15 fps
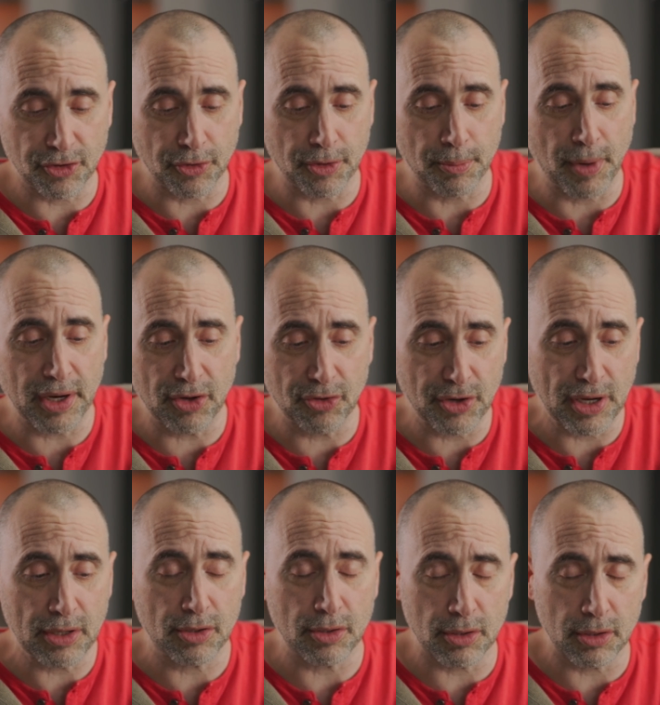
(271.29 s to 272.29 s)
So the monkeys
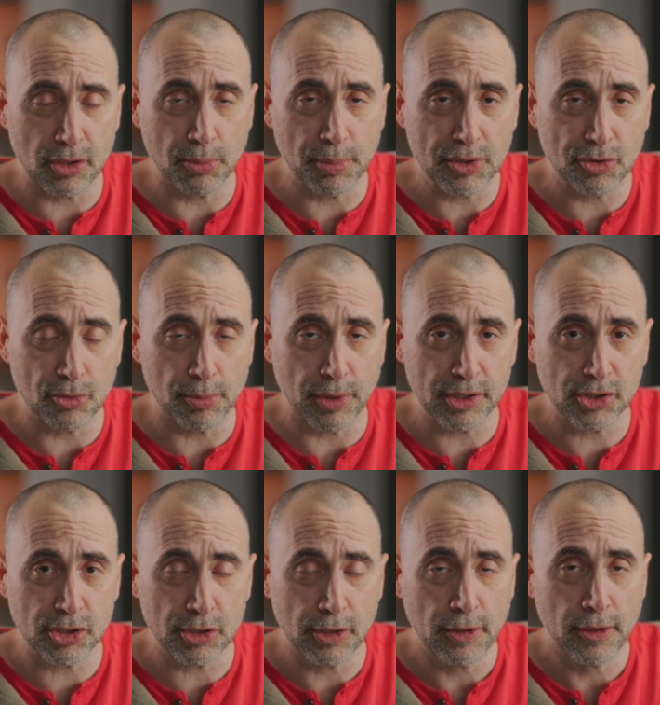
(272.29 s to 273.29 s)
ate a little bit too
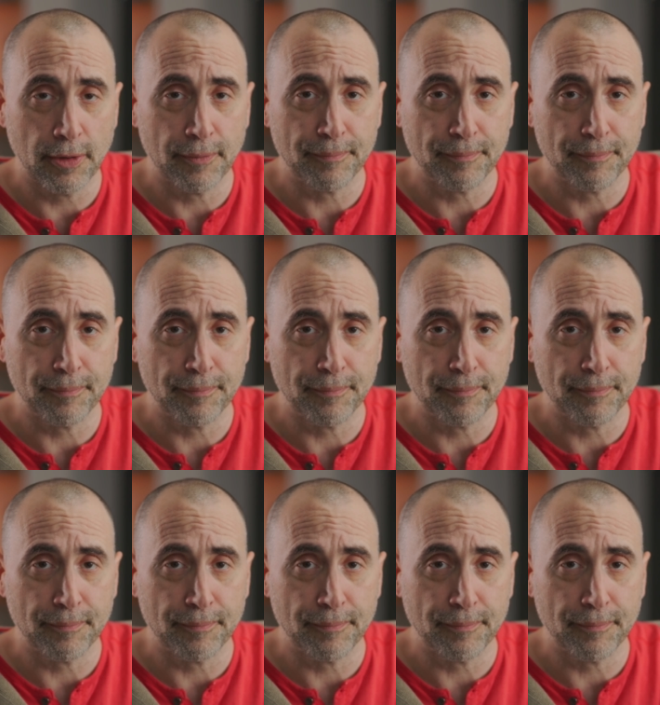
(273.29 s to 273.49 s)
much,